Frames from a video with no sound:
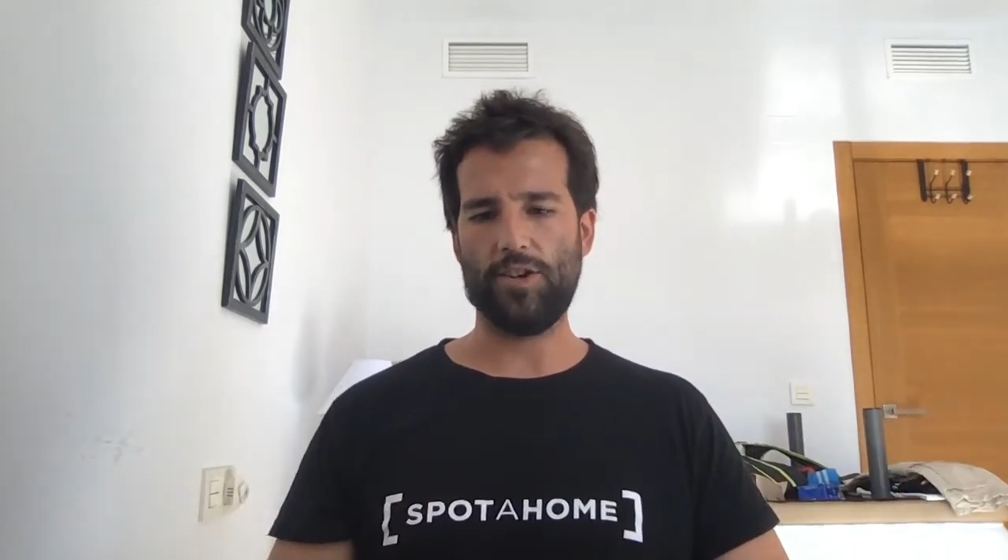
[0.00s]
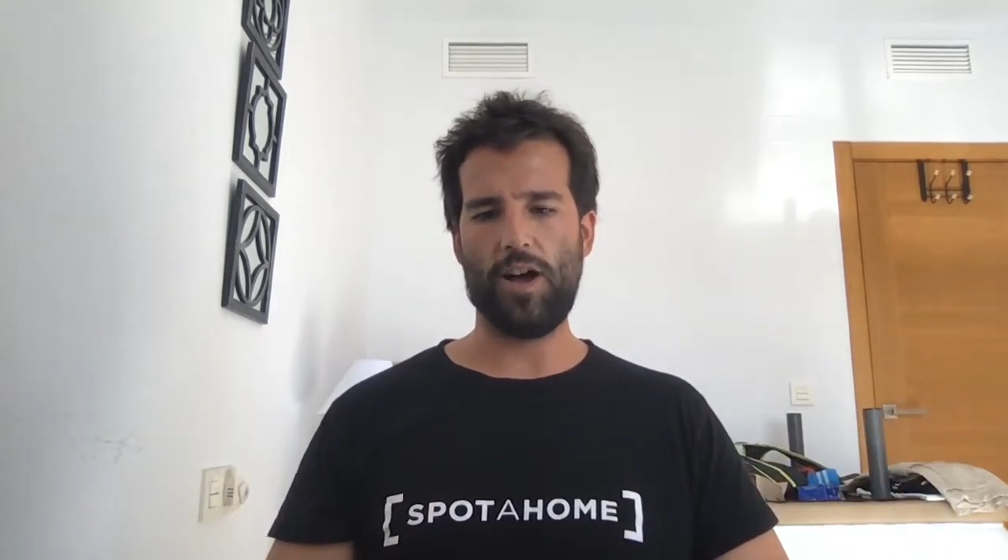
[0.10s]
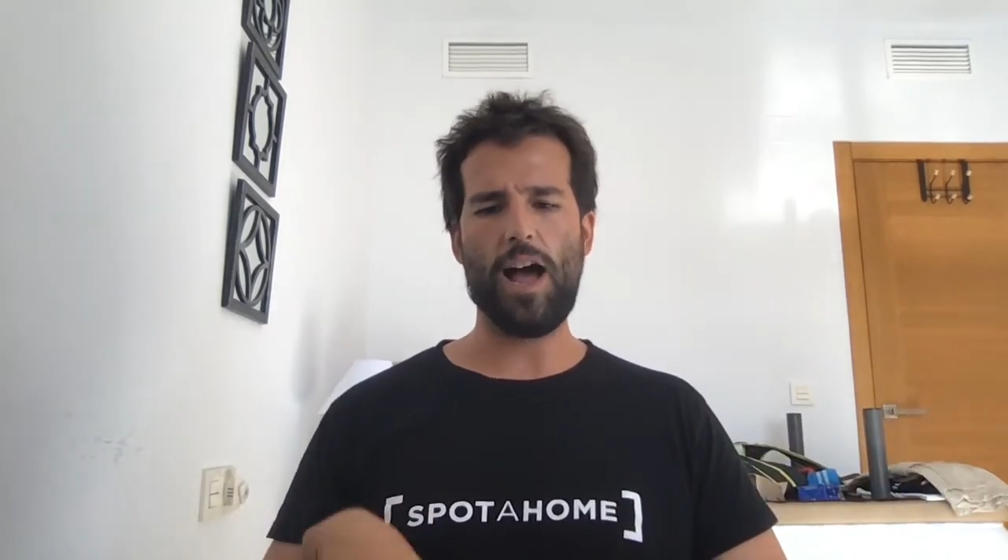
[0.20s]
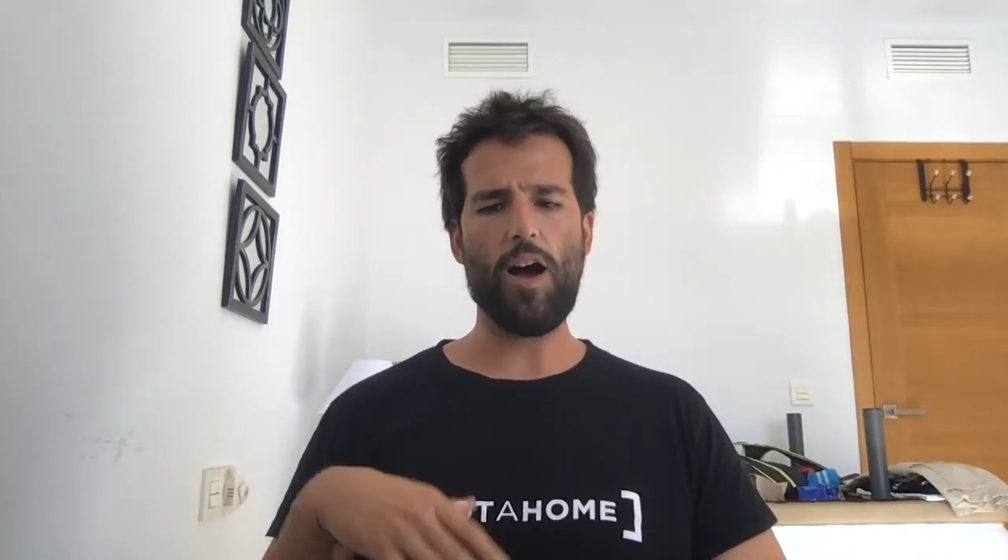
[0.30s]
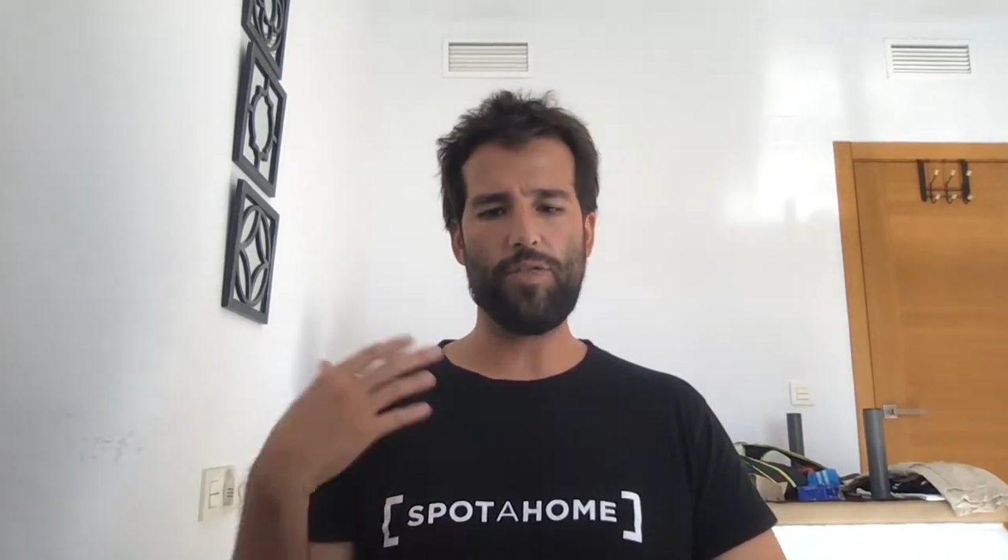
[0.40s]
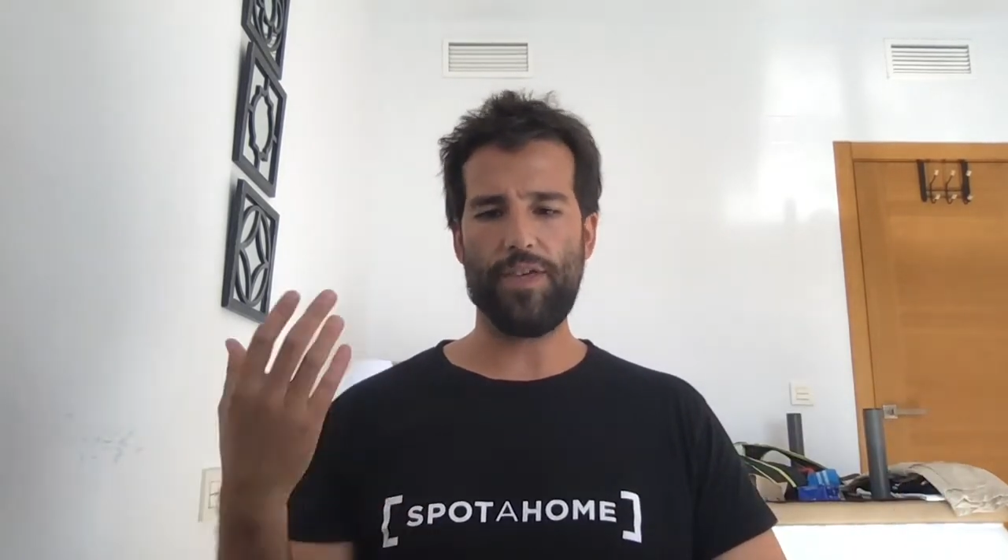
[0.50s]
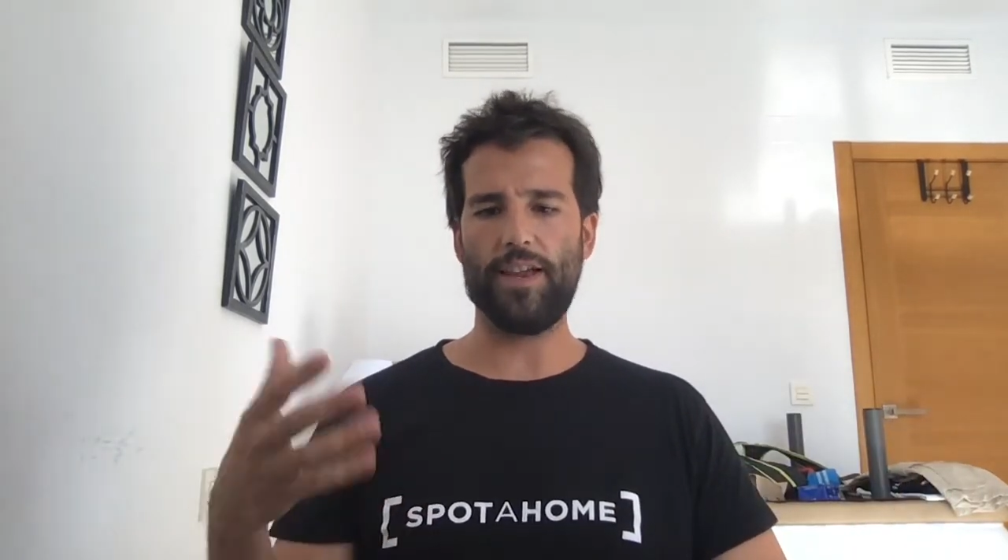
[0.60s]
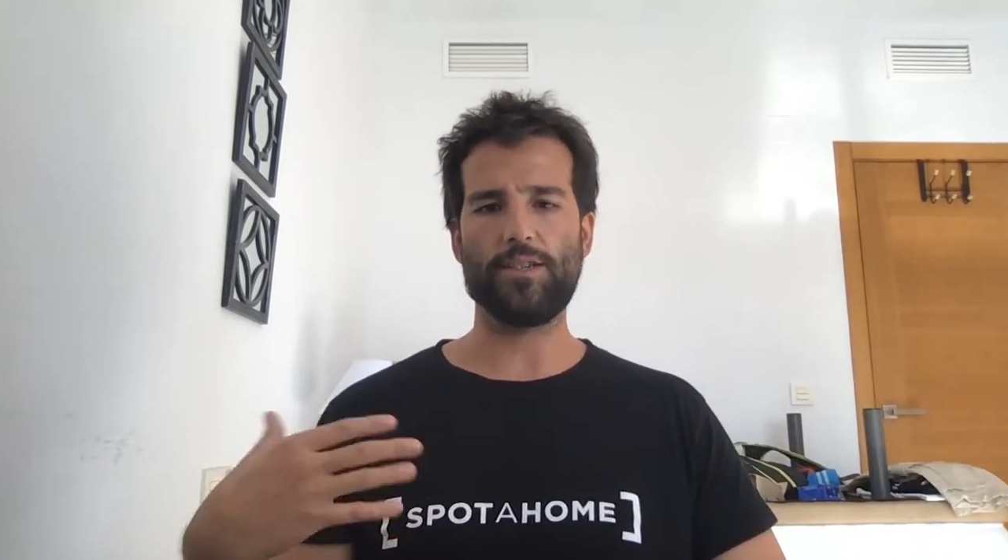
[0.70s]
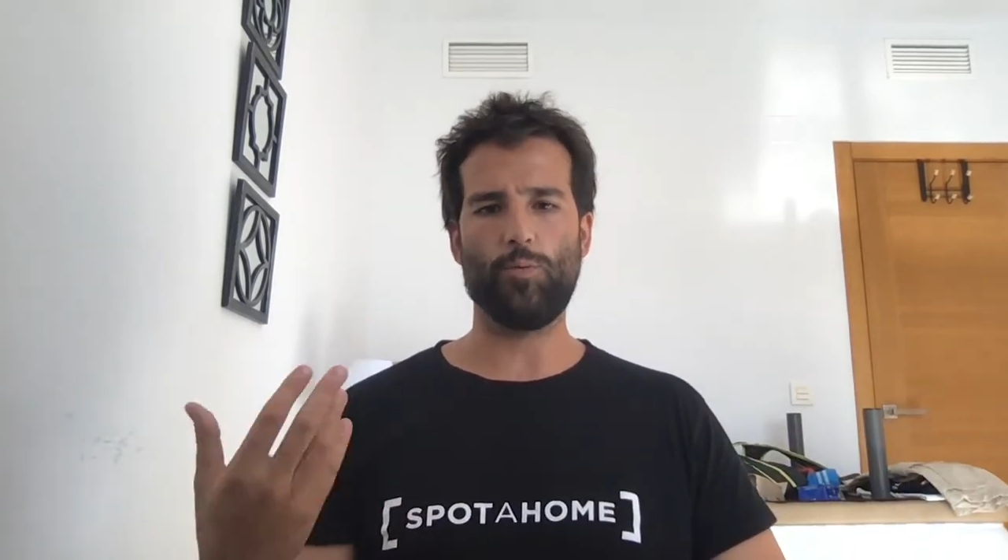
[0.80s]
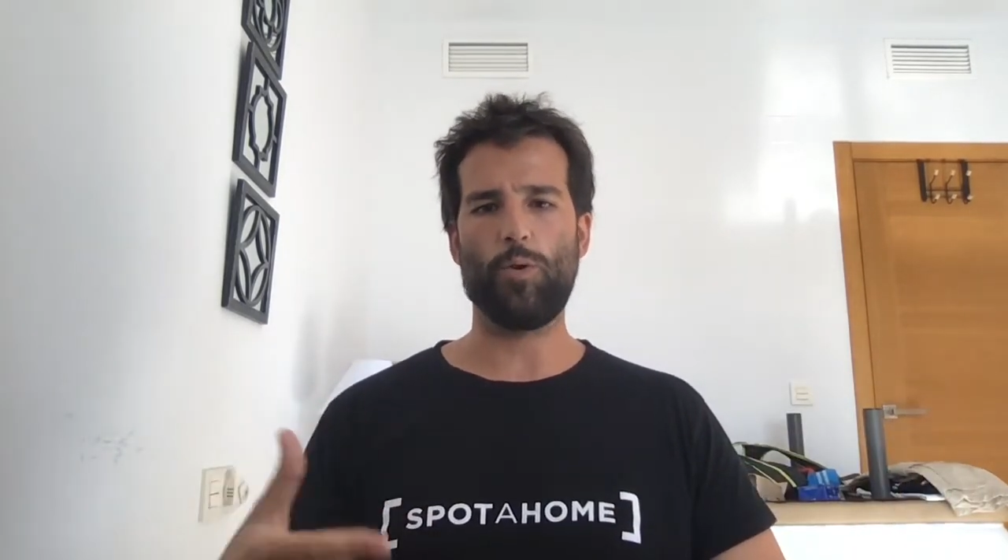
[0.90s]
how
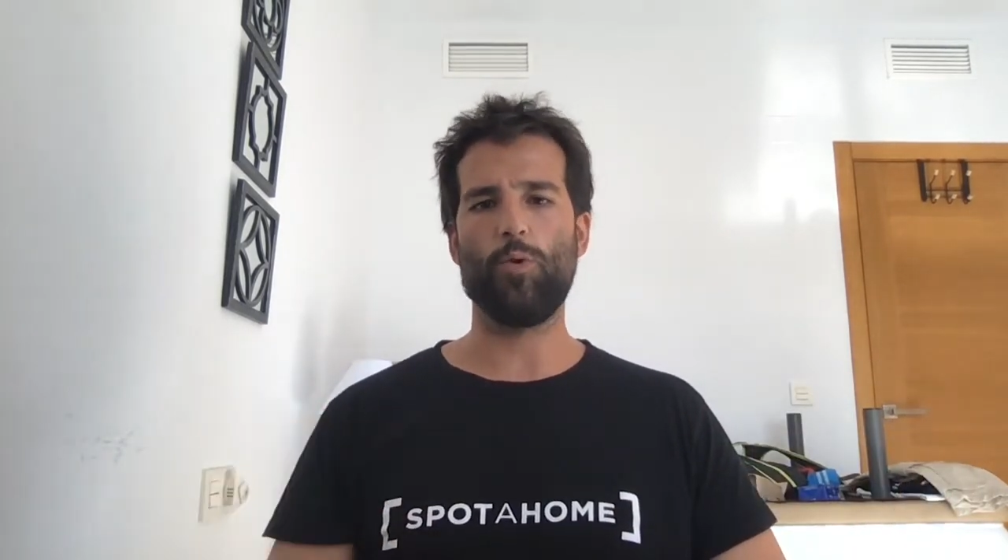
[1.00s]
things were